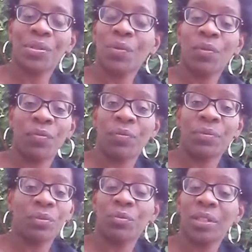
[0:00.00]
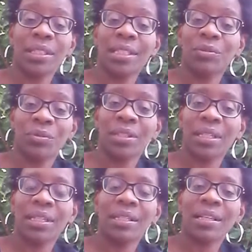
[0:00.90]
They were really,
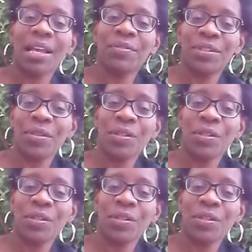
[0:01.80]
really life and death